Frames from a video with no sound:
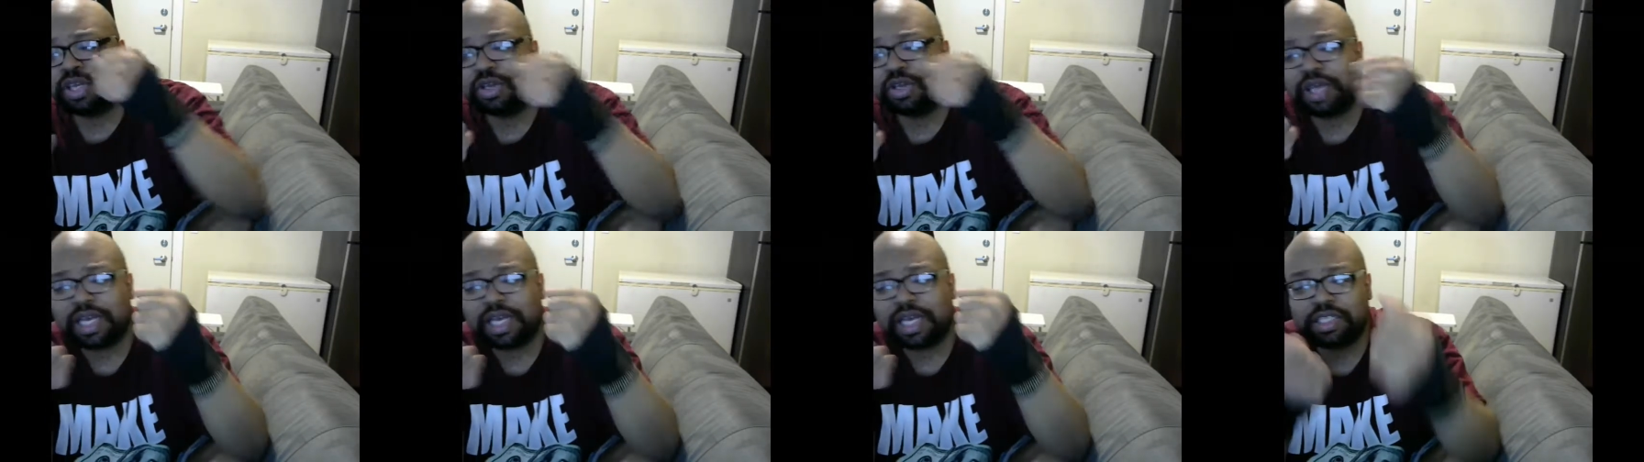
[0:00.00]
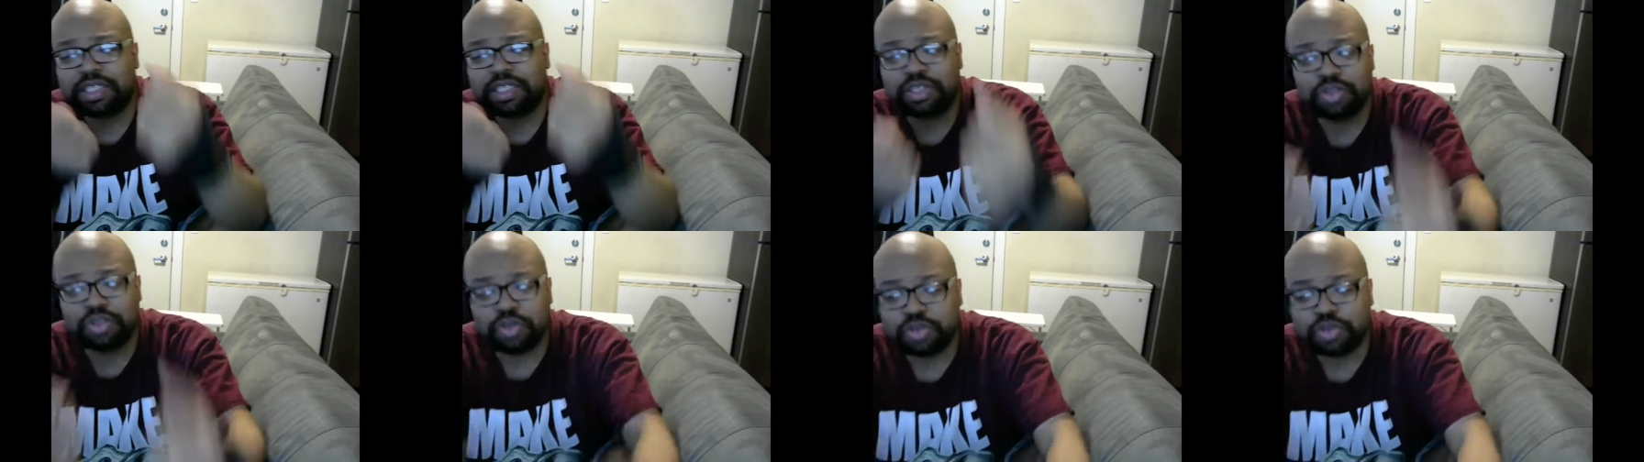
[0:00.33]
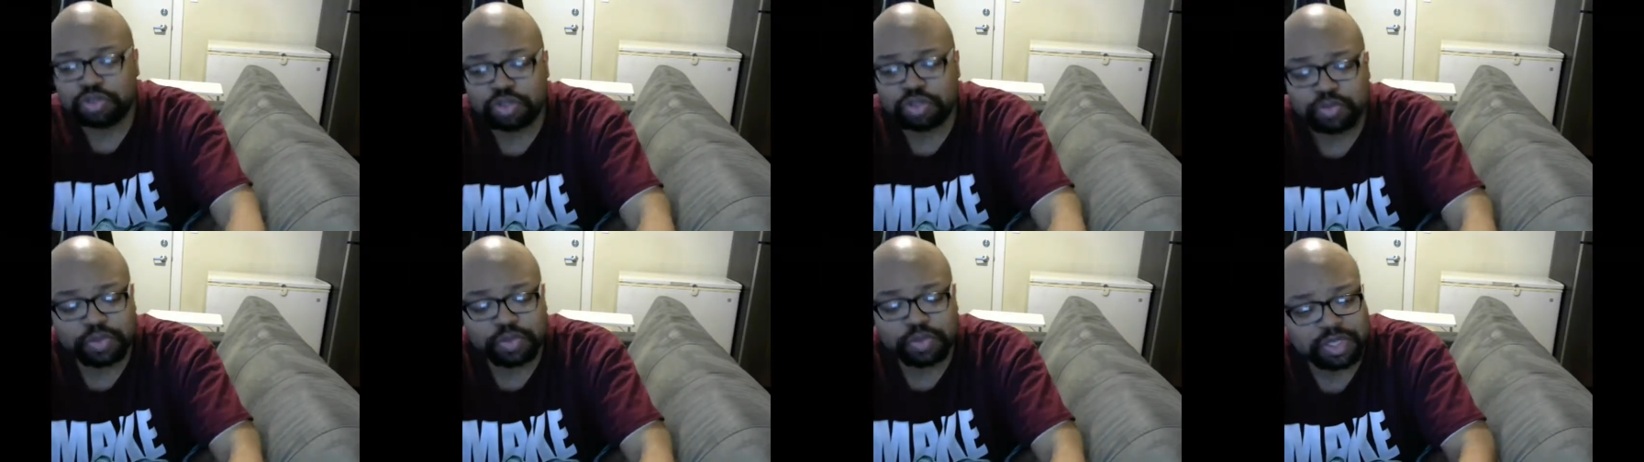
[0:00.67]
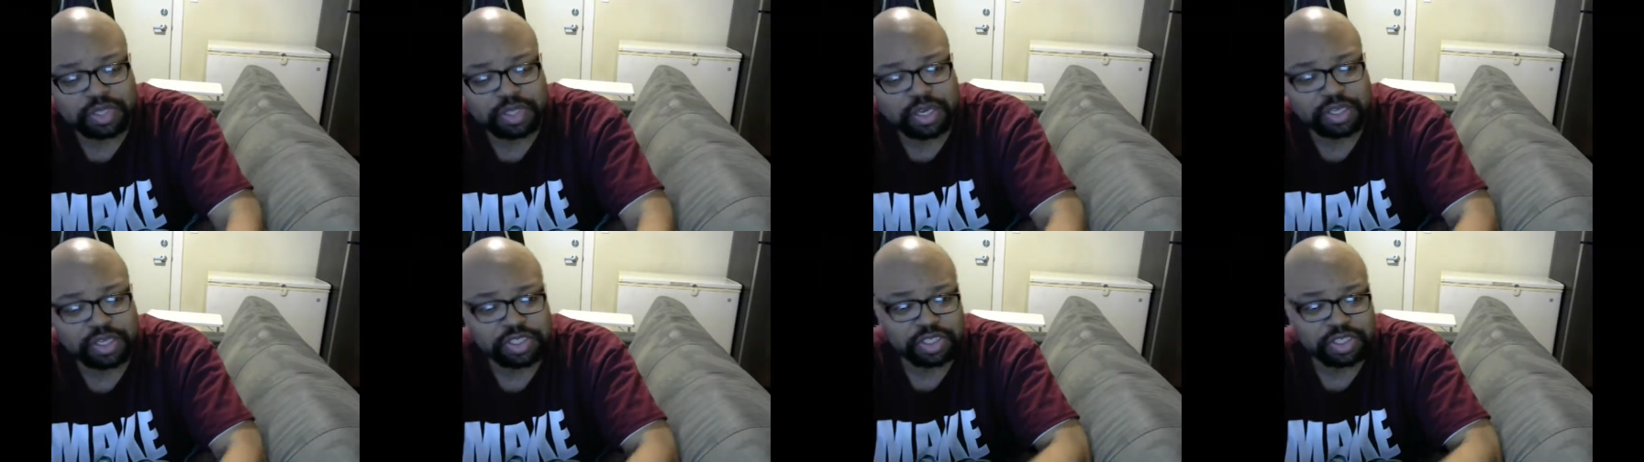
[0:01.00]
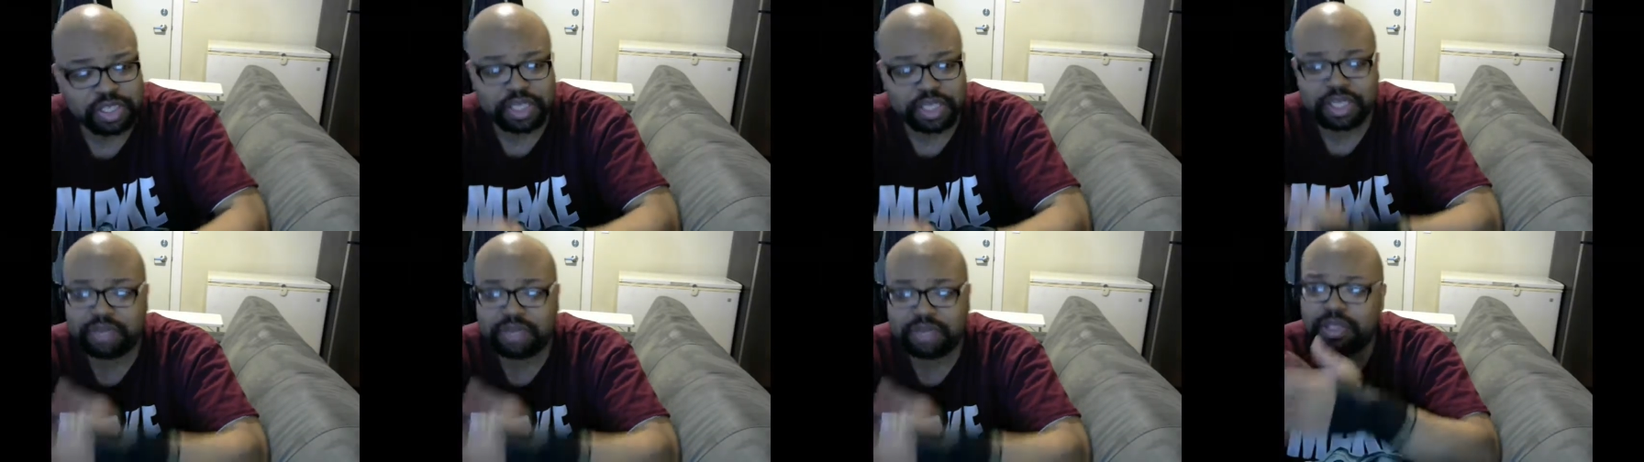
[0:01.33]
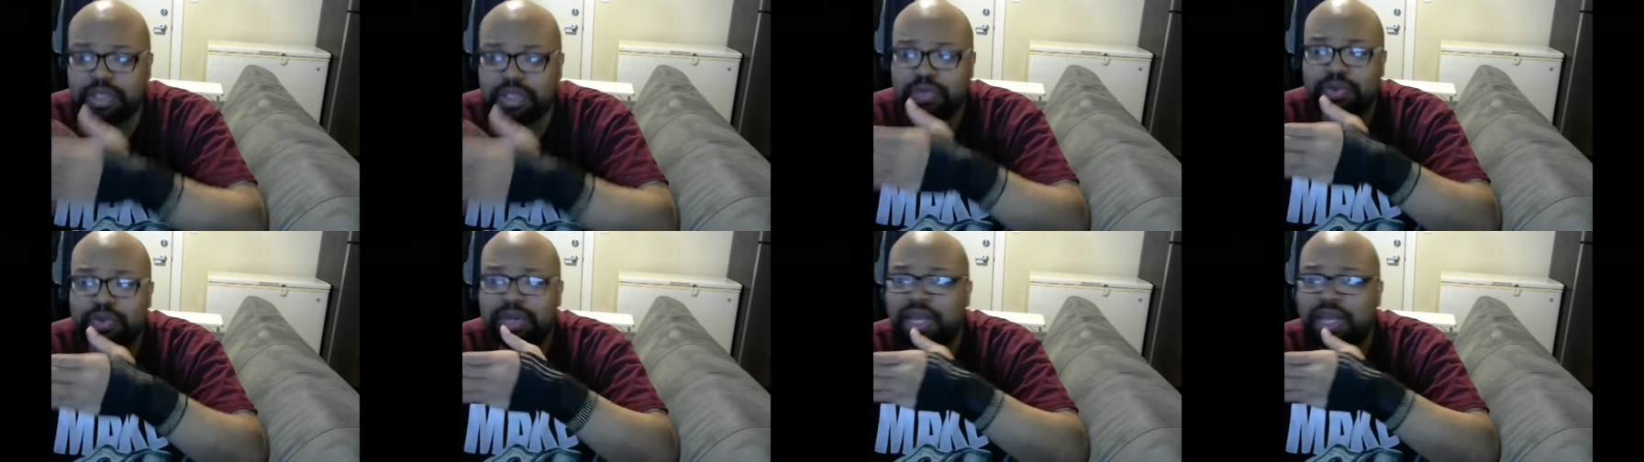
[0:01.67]
you guys do the superstar shakeup,
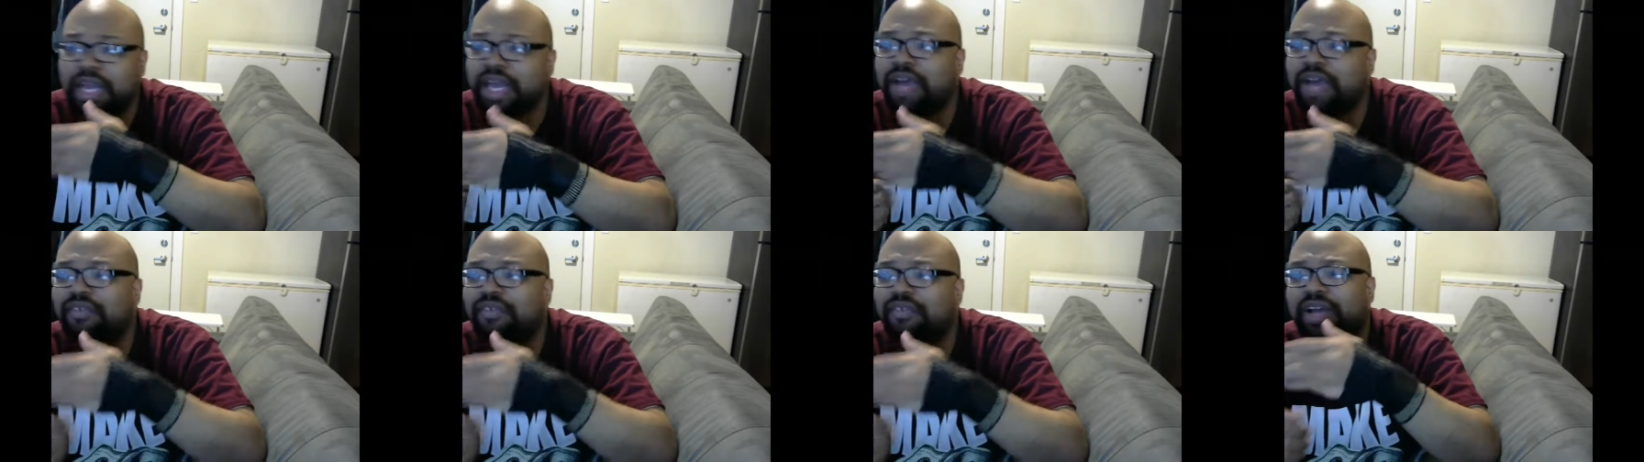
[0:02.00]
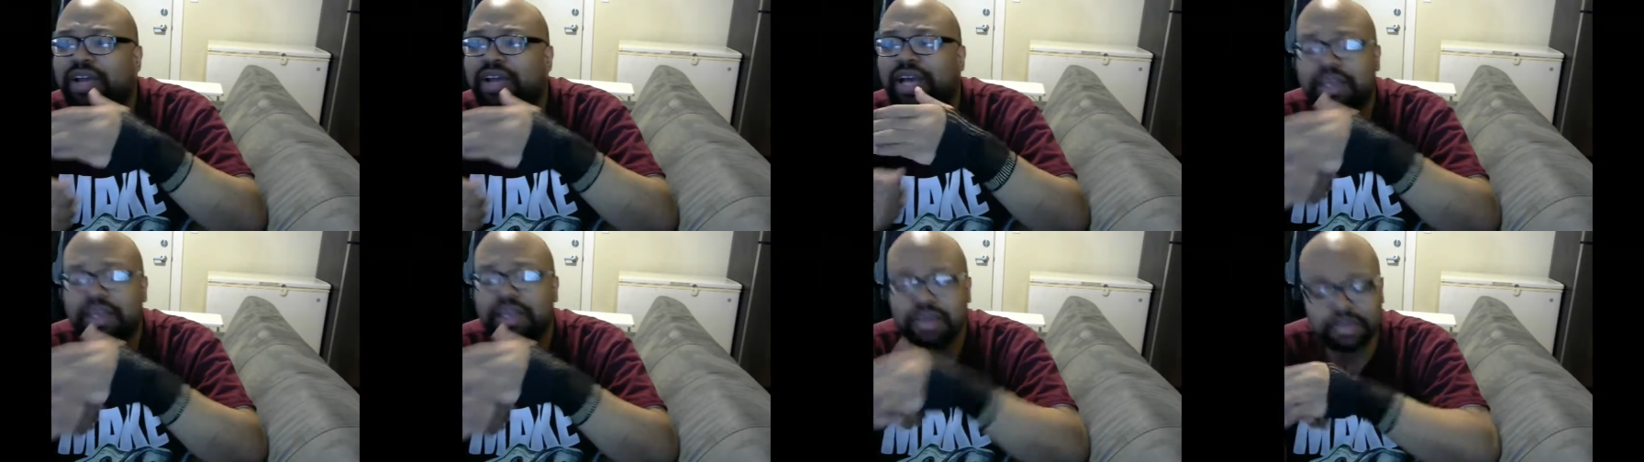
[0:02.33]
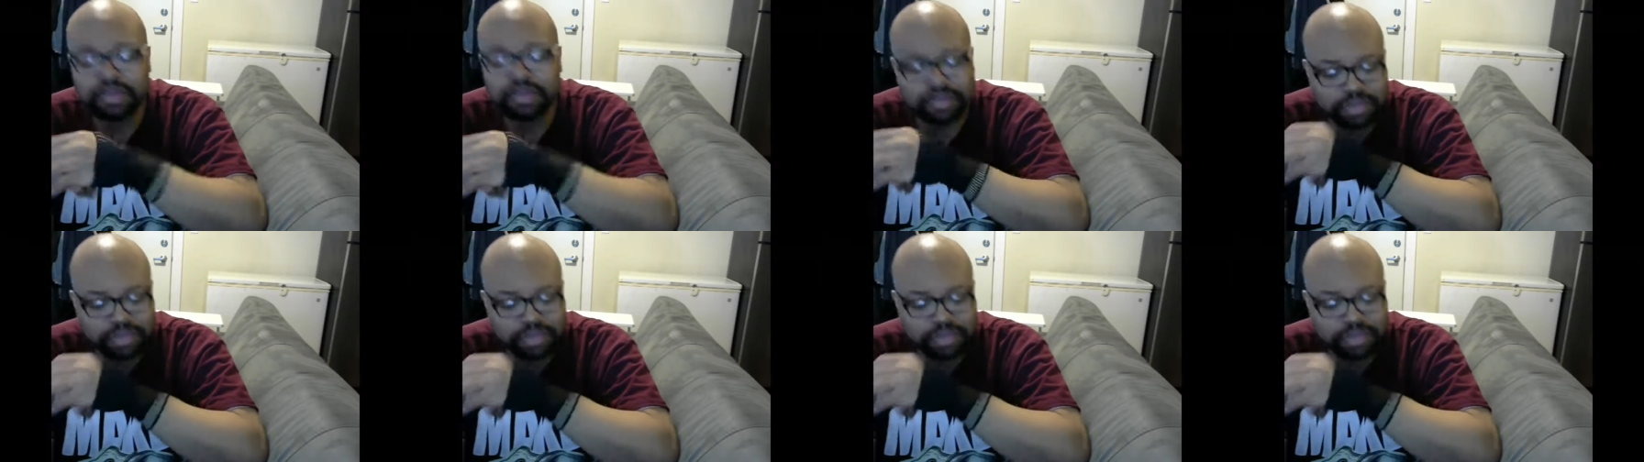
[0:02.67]
and you would have like.